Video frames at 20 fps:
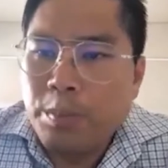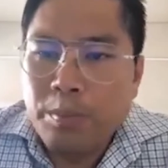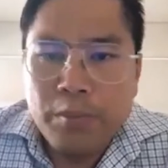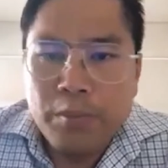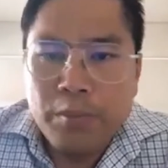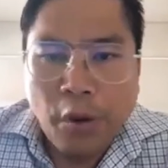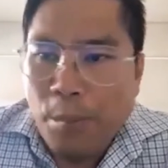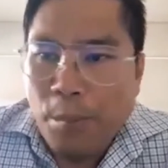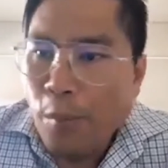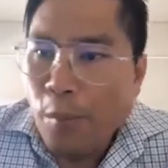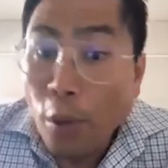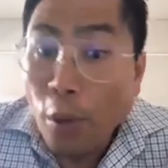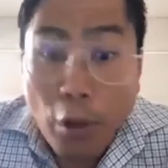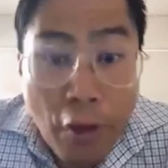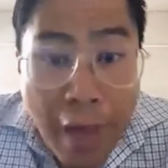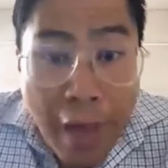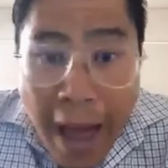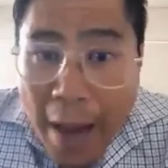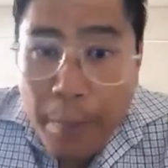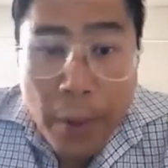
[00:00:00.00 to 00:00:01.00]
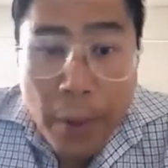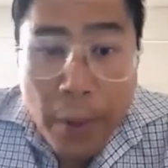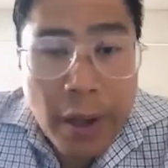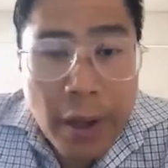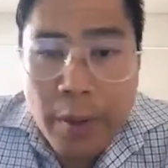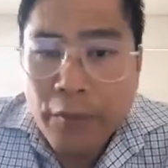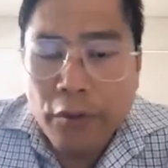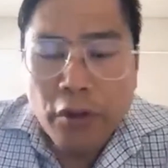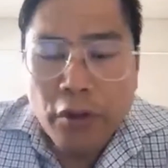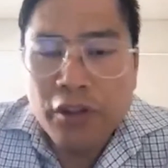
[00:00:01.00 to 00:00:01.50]
more than
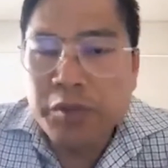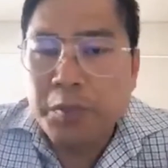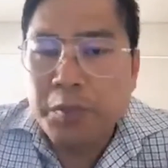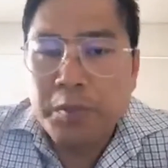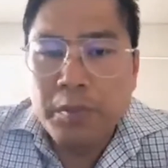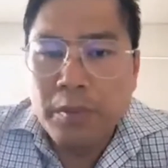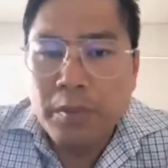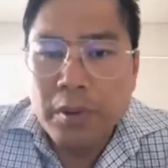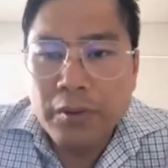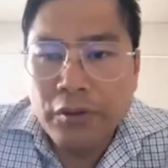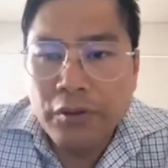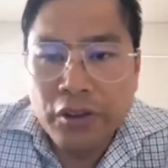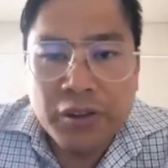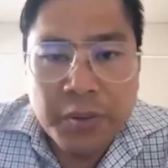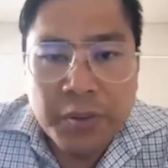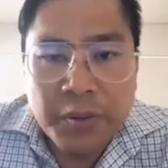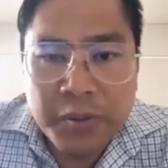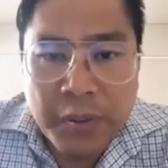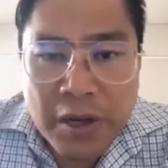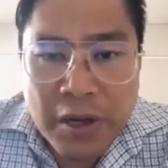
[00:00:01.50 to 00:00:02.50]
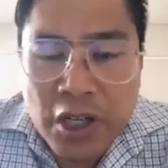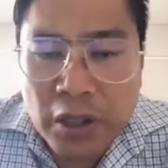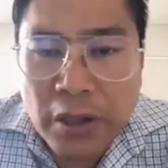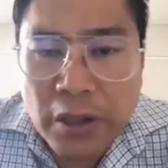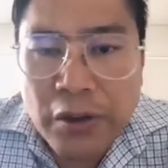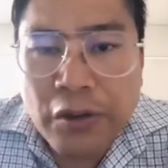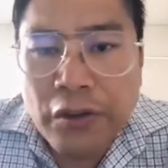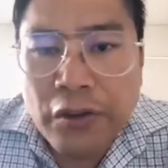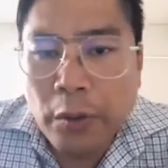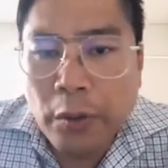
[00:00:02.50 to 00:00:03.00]
happy for
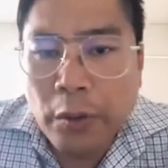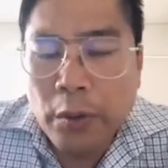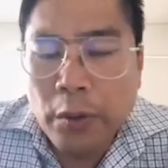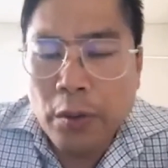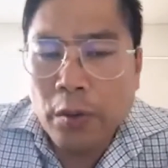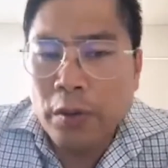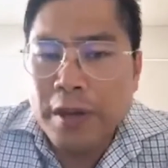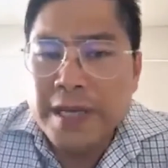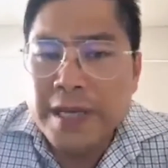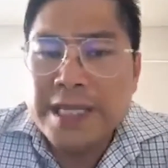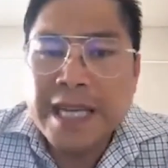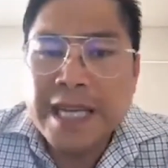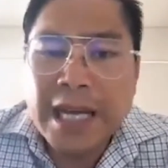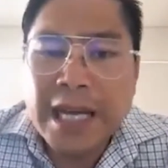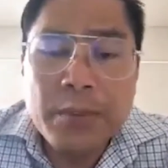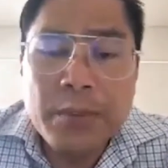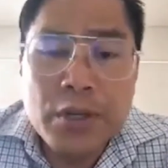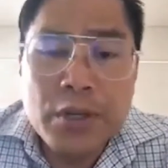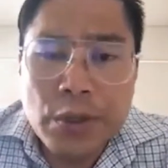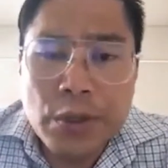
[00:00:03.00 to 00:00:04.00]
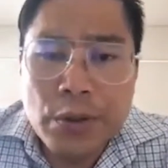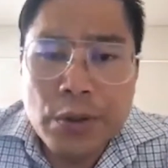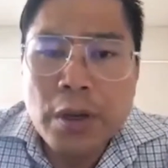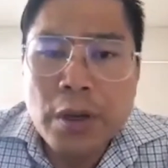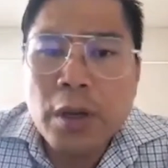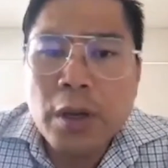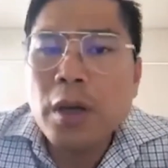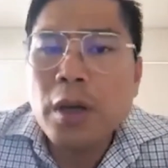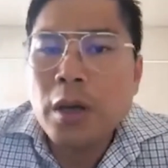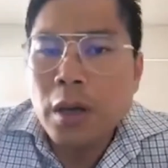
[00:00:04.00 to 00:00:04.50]
specialists or their team to
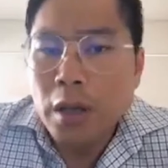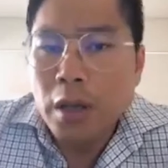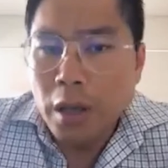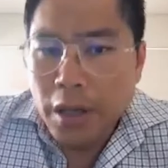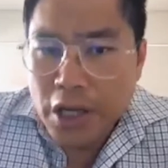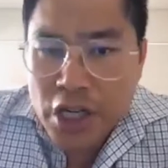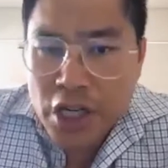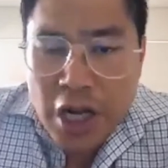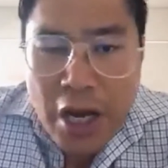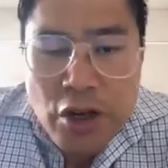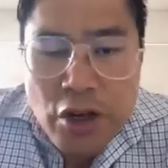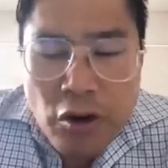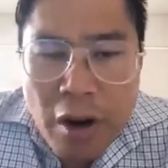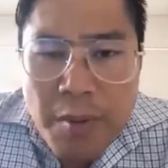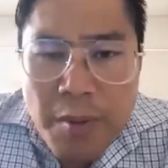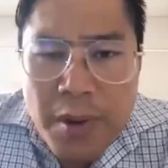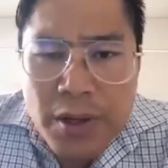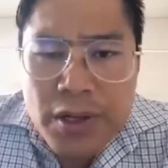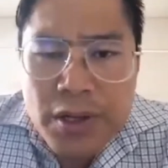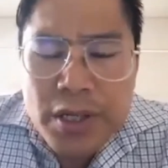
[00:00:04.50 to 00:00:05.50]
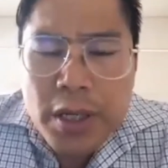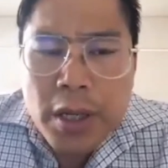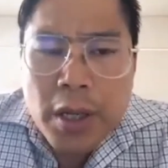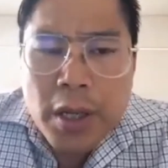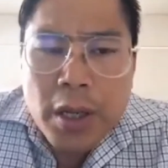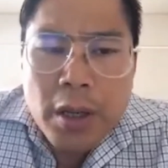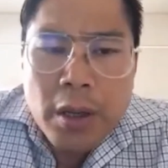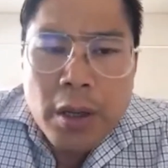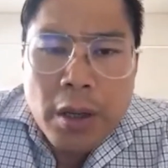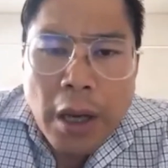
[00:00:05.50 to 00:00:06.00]
initiate treatment,
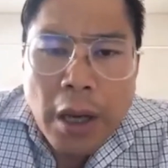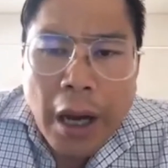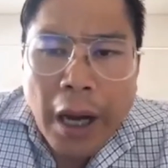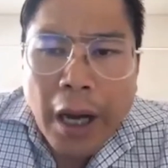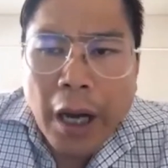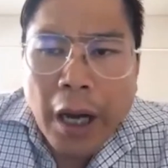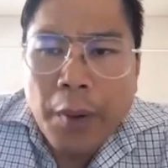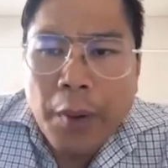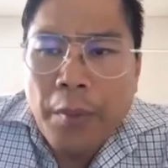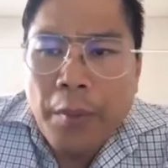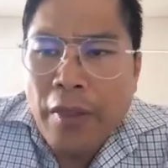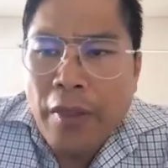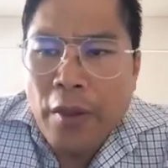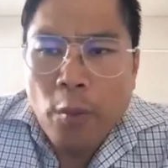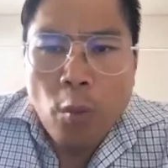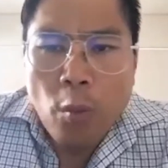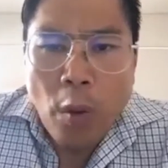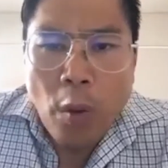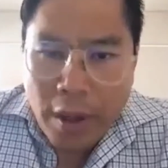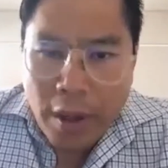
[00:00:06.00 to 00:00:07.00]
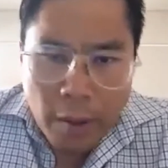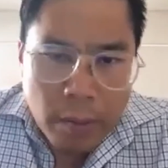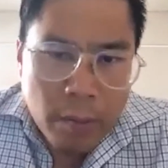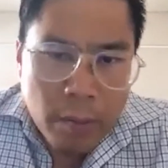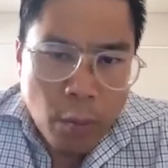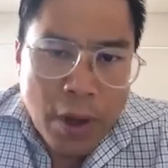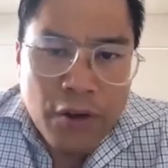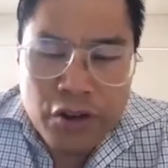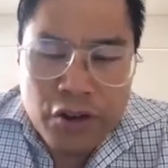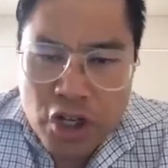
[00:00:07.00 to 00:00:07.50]
and then
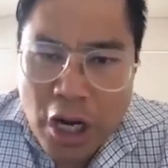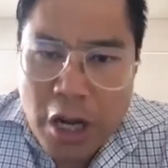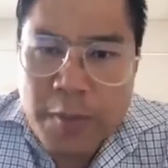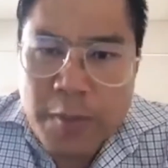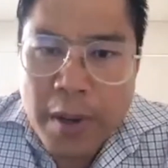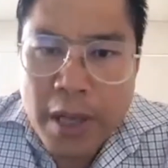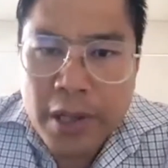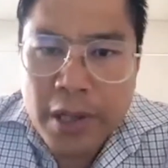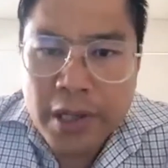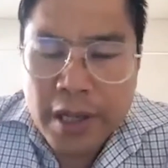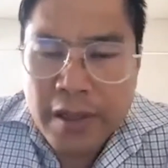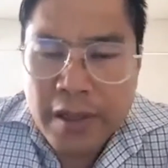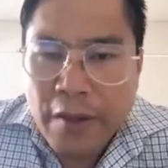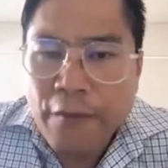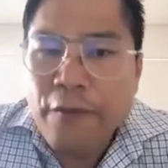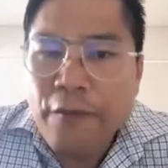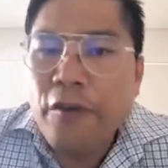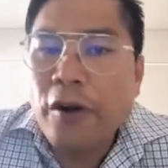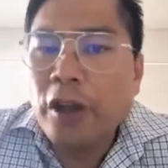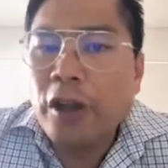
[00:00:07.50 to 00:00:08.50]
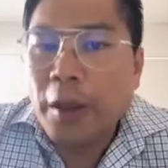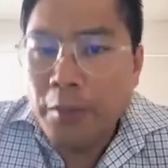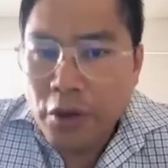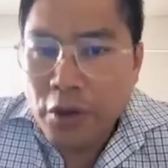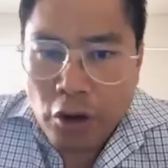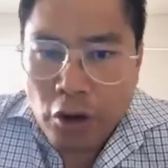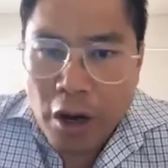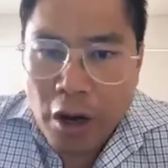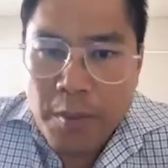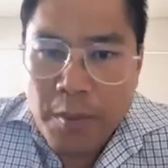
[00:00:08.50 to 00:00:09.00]
we as GPs can then follow up the
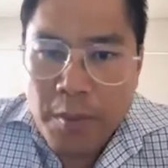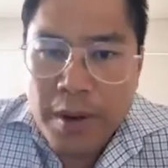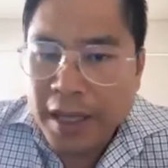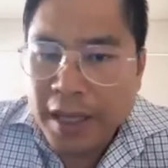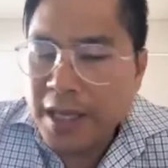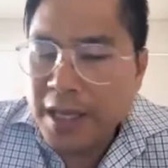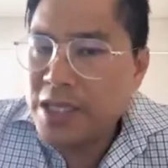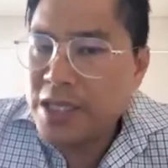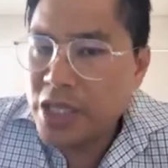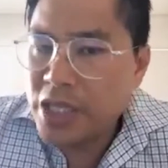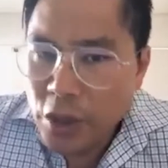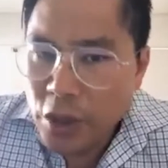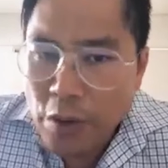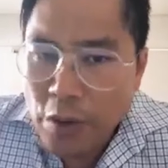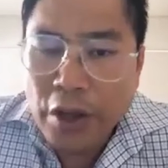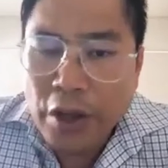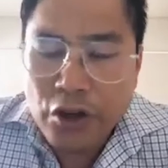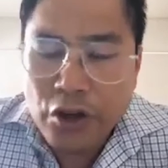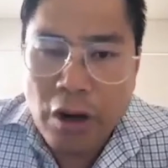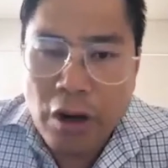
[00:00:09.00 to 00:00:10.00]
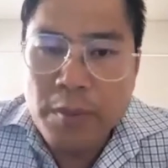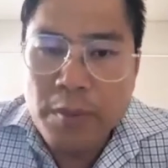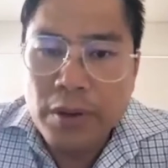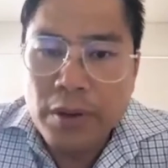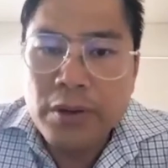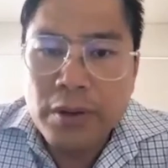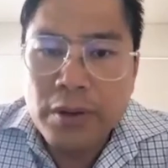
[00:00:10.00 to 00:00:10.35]
treatment and continue that treatment.